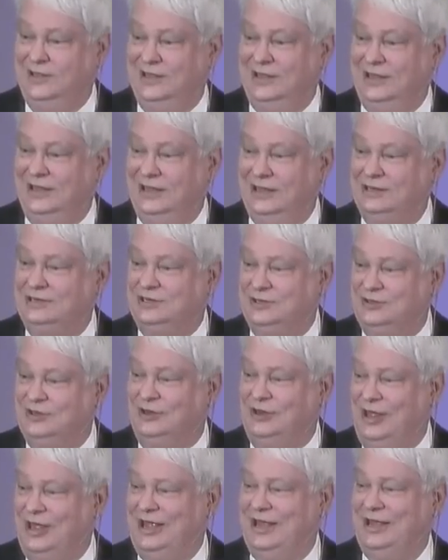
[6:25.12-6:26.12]
into the
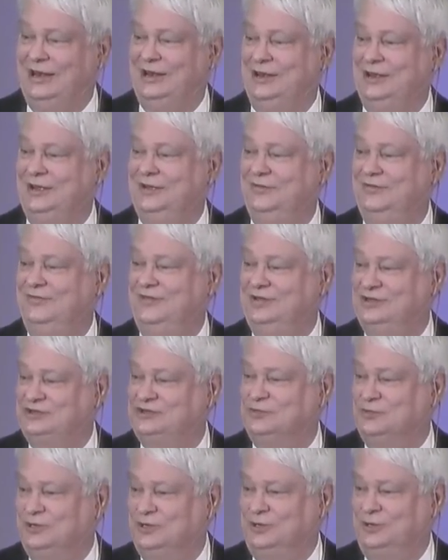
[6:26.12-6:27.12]
land of
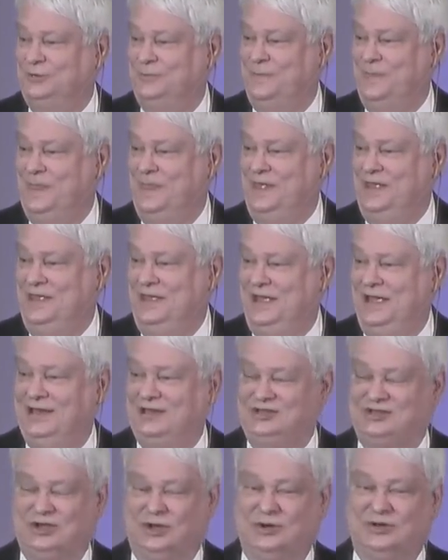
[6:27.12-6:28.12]
Israel.
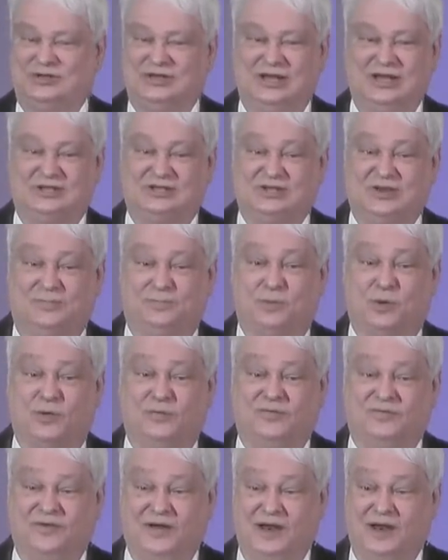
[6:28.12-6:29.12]
And so it's a
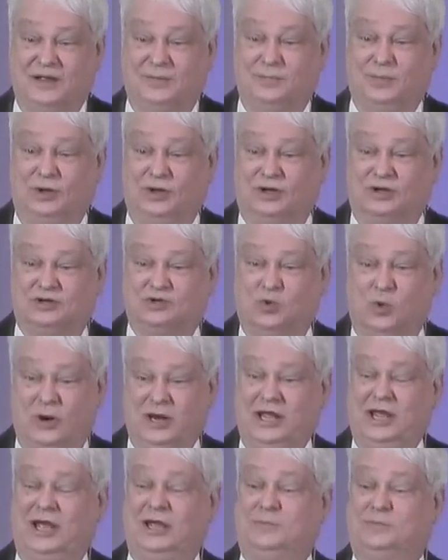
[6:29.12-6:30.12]
prophetic book.
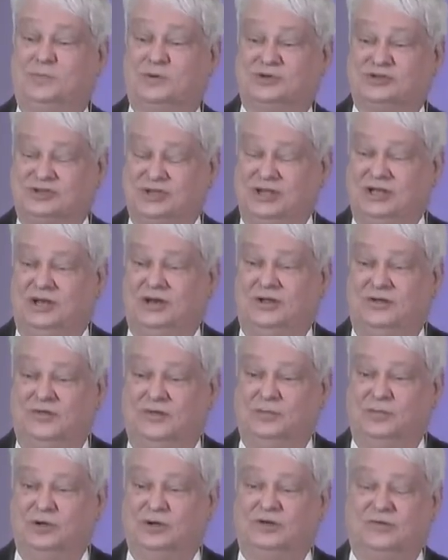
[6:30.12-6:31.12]
28% of
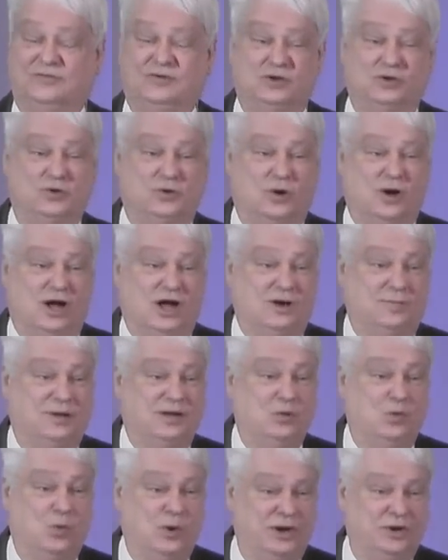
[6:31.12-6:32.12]
the book of
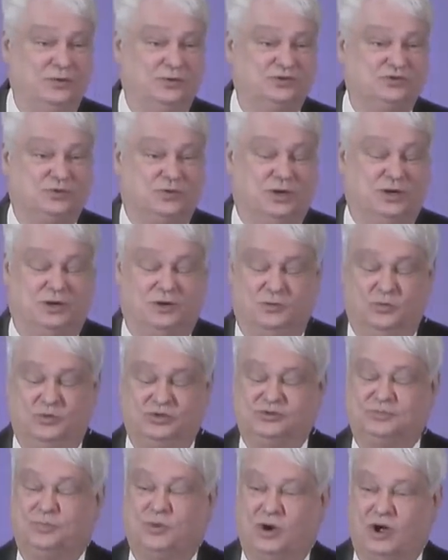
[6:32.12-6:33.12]
Deuteronomy, when it was written,
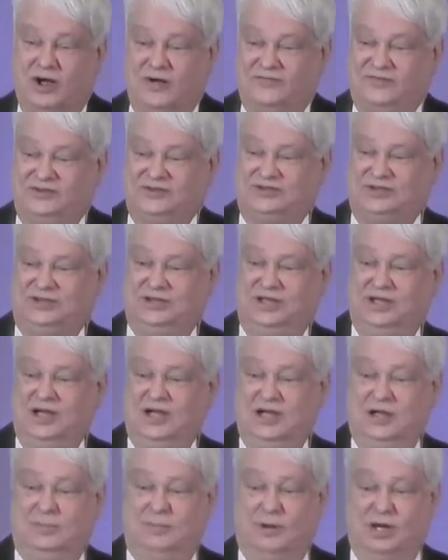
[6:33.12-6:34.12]
was prophecy.
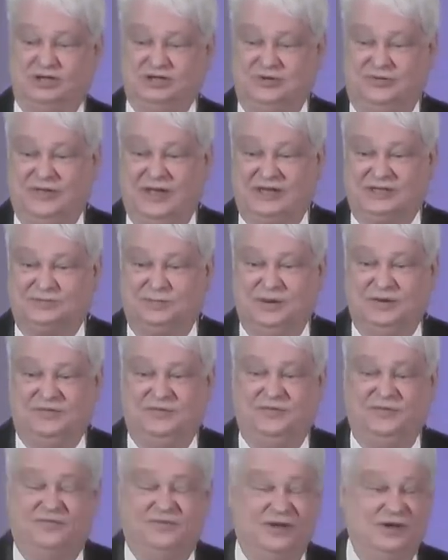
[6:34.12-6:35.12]
Much of that's been
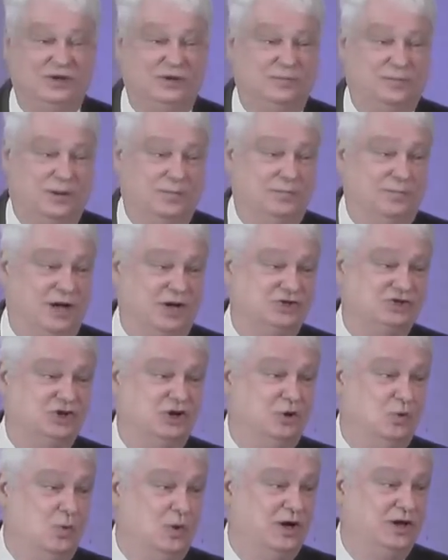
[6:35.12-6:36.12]
fulfilled, but much
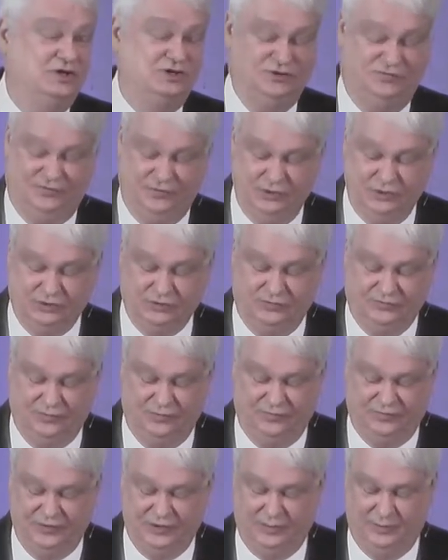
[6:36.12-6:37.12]
awaits future
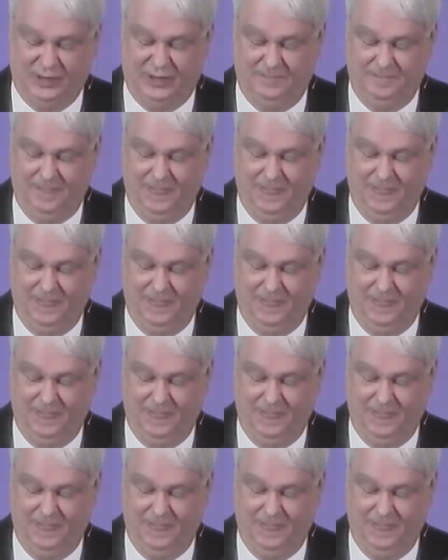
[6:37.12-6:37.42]
fulfillment.